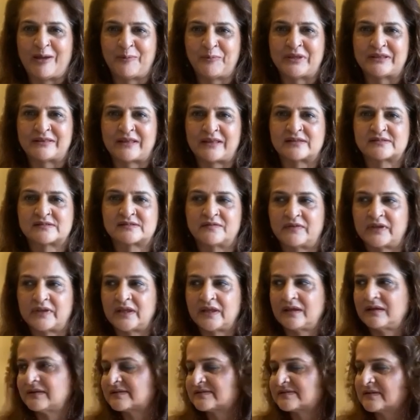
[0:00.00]
I mean, that's a
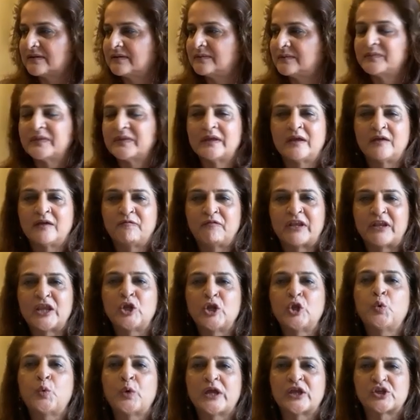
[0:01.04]
very
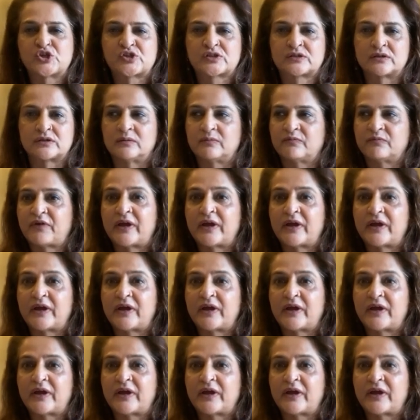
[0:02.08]
new age term,